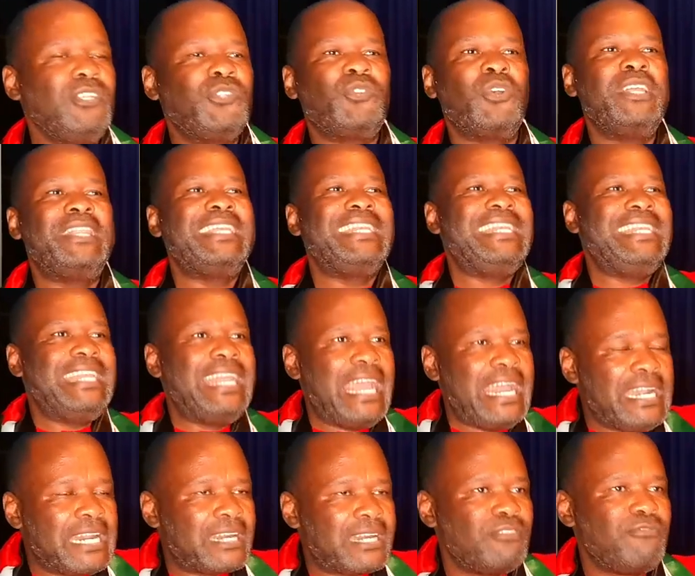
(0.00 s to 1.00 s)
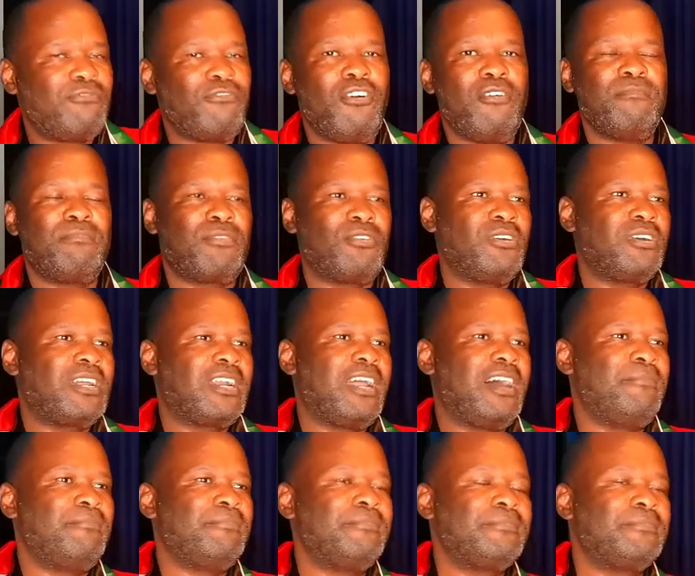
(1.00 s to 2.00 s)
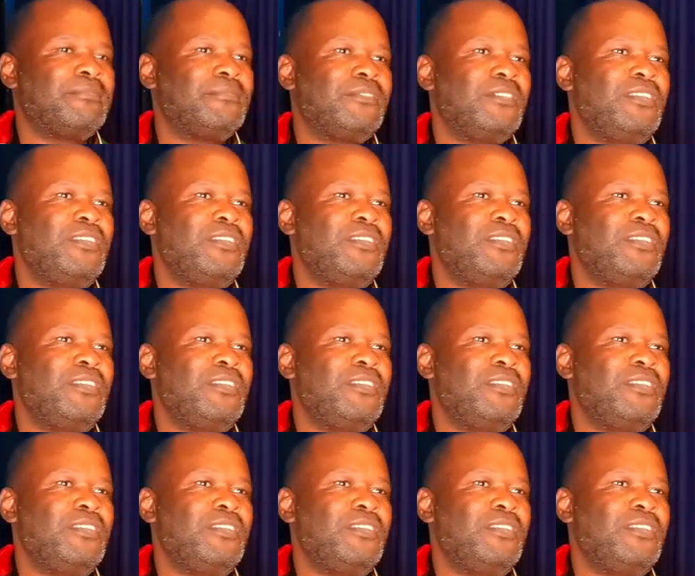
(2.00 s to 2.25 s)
So the land reform program